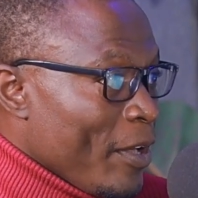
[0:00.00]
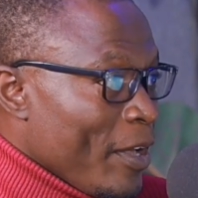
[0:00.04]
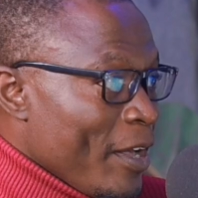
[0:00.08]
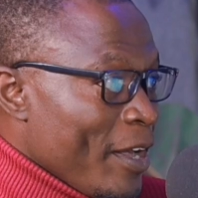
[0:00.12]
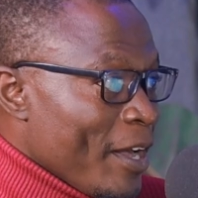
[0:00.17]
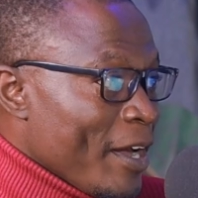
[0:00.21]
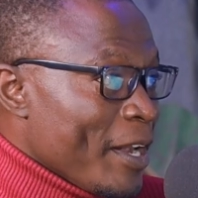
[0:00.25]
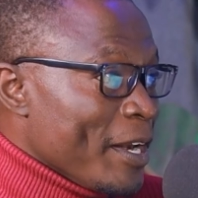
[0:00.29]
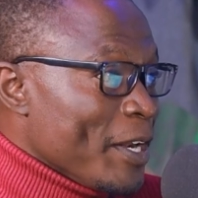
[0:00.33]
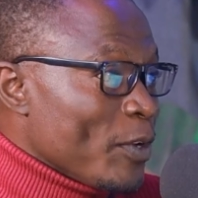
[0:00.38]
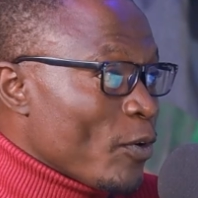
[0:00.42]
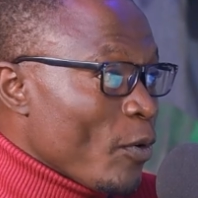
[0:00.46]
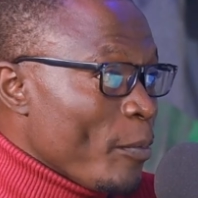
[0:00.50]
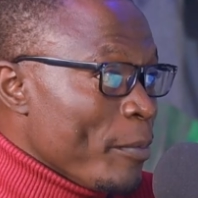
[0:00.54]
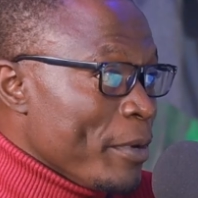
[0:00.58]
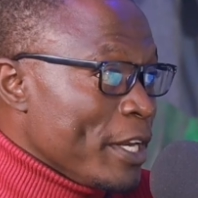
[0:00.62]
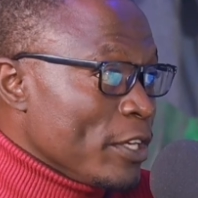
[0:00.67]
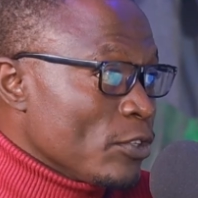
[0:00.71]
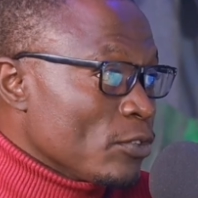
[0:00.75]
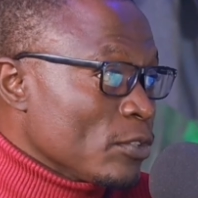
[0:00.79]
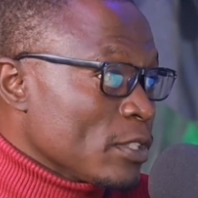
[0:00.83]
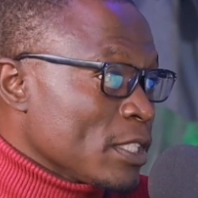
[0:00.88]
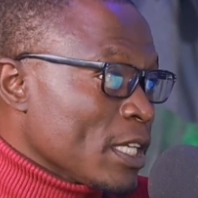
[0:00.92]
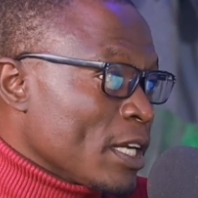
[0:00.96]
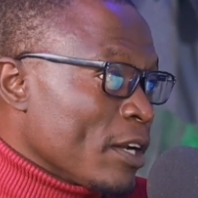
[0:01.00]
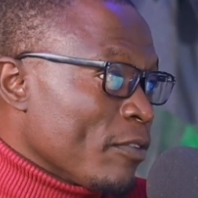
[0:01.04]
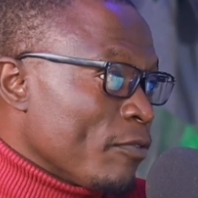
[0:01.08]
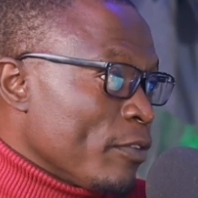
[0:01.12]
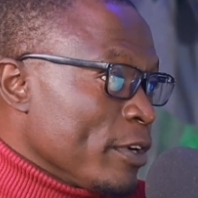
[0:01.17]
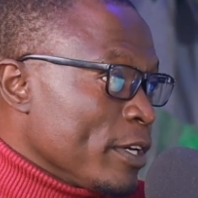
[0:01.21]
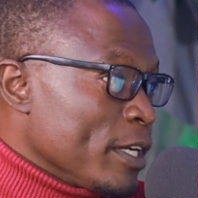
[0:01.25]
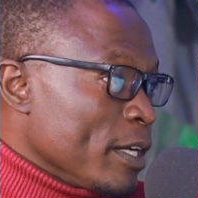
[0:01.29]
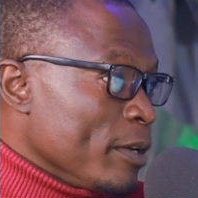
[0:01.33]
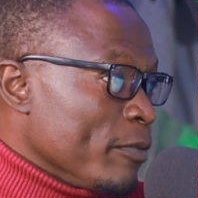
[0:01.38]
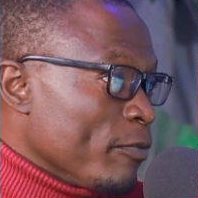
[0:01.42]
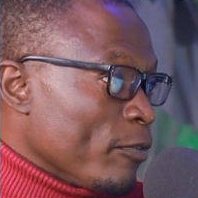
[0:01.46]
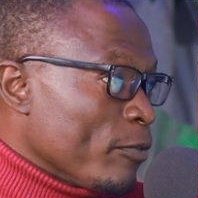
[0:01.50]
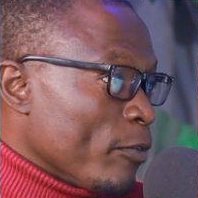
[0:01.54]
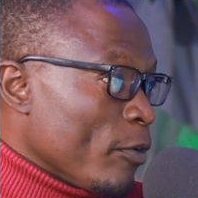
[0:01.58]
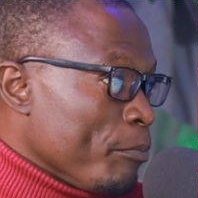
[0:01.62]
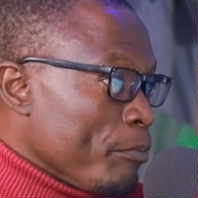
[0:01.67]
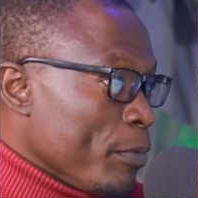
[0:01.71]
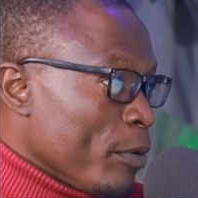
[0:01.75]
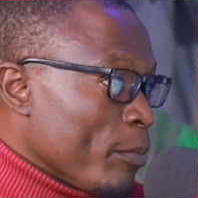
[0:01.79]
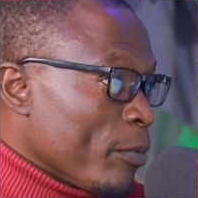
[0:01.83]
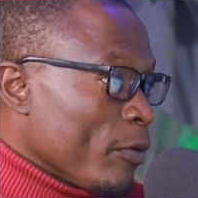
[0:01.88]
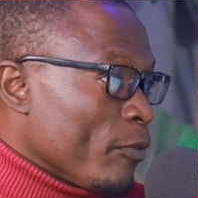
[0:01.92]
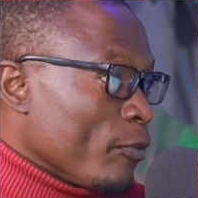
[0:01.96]
recommendations that I've written for
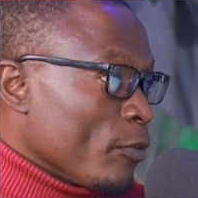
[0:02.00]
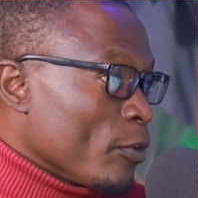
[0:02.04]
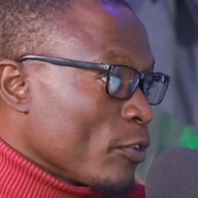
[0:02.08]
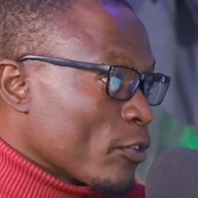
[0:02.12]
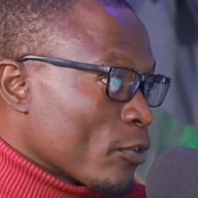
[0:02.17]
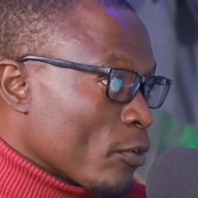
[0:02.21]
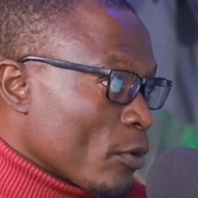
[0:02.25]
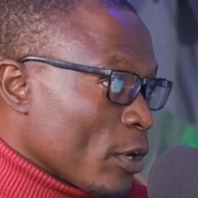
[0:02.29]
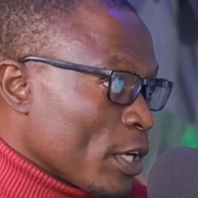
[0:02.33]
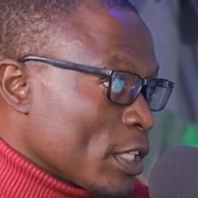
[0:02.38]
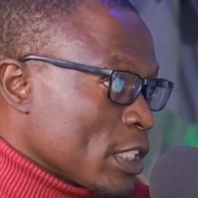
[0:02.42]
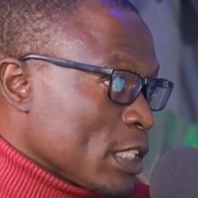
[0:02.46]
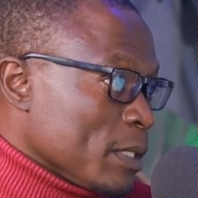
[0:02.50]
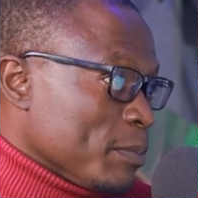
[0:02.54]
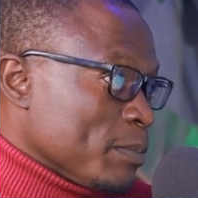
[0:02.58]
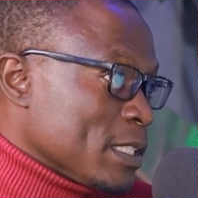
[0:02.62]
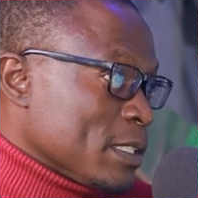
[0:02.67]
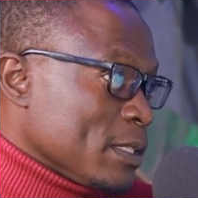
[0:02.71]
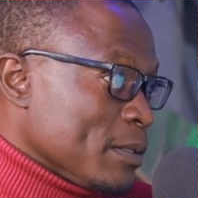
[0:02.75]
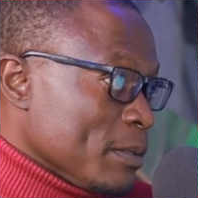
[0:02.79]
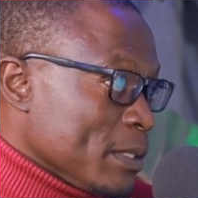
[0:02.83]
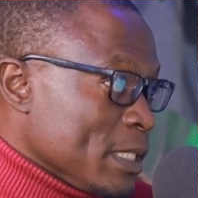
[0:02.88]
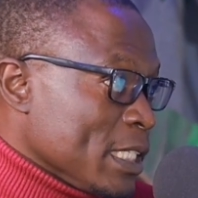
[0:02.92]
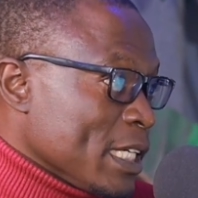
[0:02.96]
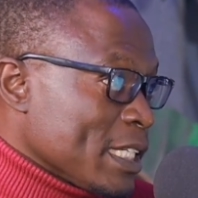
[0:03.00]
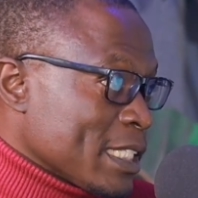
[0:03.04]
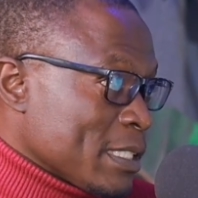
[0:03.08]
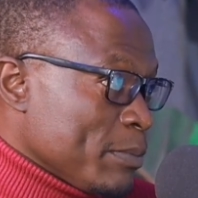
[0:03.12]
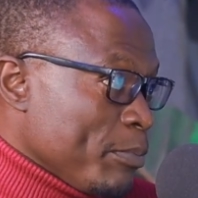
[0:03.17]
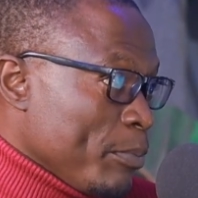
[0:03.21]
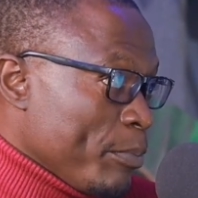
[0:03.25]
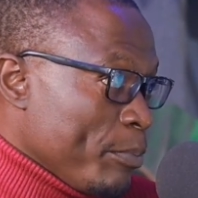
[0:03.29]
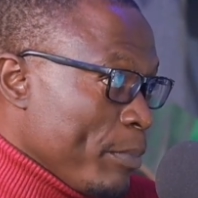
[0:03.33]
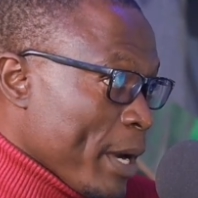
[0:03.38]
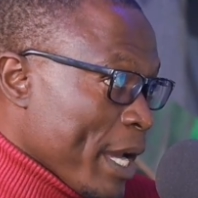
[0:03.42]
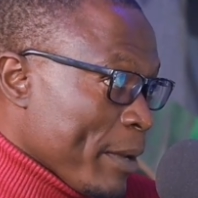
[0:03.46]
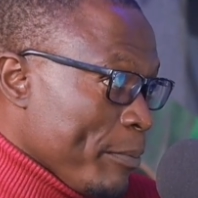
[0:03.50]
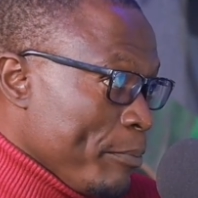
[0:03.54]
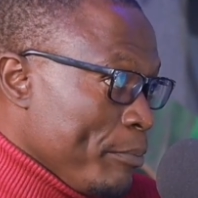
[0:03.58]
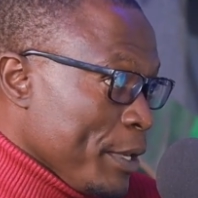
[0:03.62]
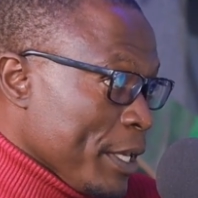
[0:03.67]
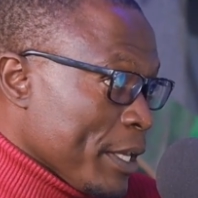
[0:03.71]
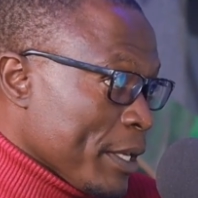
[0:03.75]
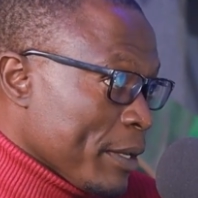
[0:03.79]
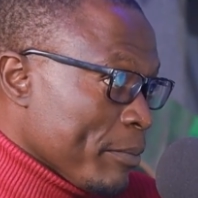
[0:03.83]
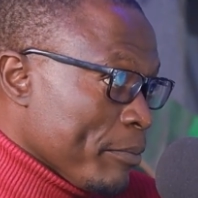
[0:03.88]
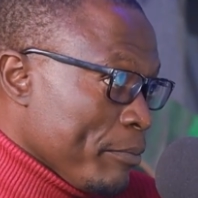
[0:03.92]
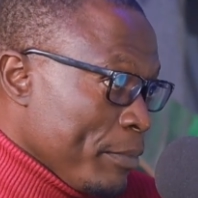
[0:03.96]
people for scholarships, just by
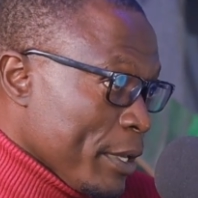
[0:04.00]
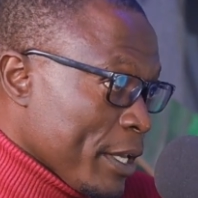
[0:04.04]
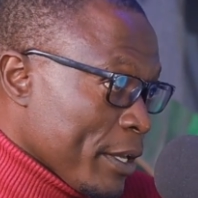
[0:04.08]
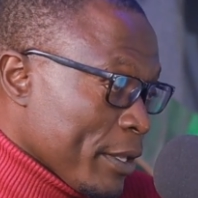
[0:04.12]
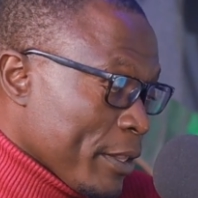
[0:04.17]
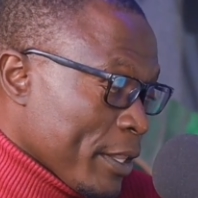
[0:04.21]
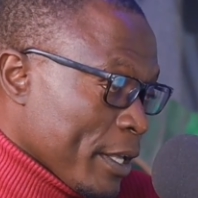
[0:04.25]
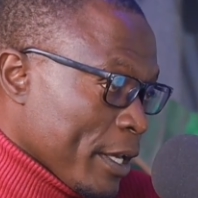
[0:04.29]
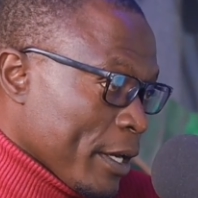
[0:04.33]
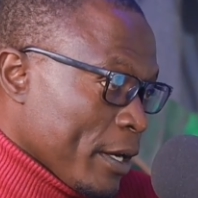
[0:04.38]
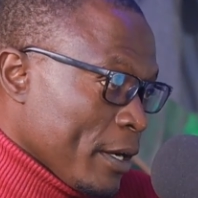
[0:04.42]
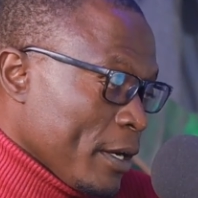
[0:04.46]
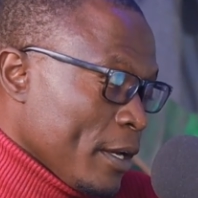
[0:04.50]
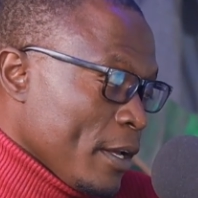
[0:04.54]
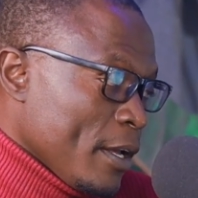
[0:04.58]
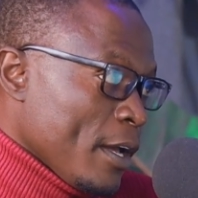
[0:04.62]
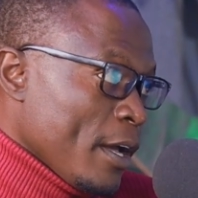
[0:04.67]
being there.